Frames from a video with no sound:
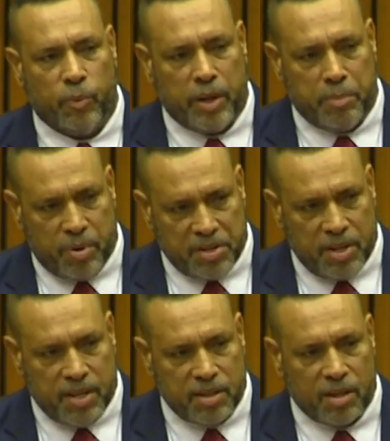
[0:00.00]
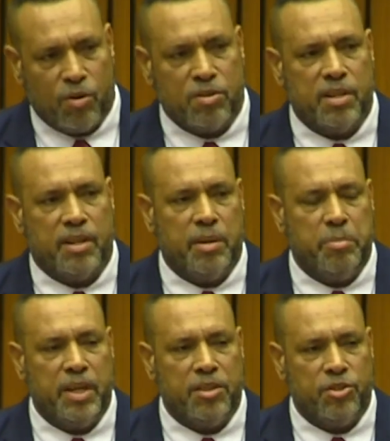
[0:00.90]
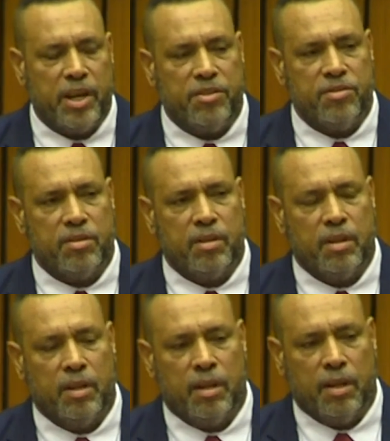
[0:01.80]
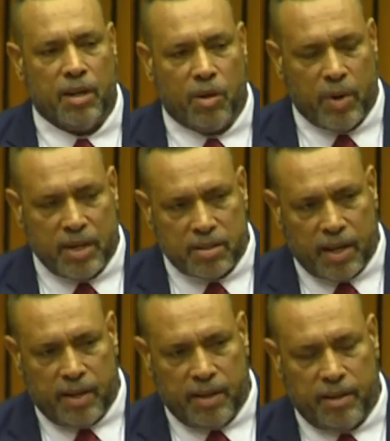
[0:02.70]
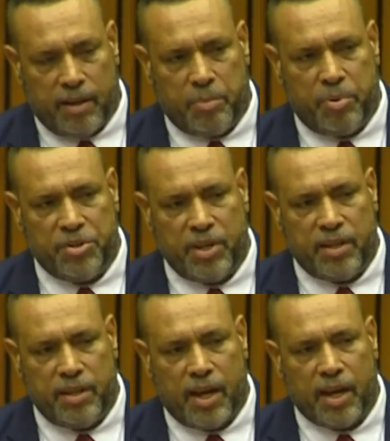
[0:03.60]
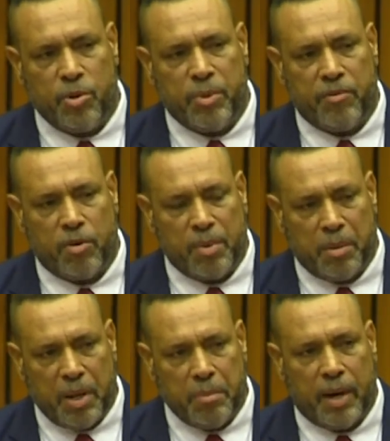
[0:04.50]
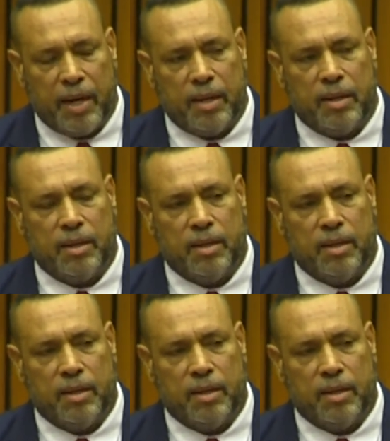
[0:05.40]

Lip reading: when presidents are constantly being changed. Now, whilst I appreciate the argument from the minister,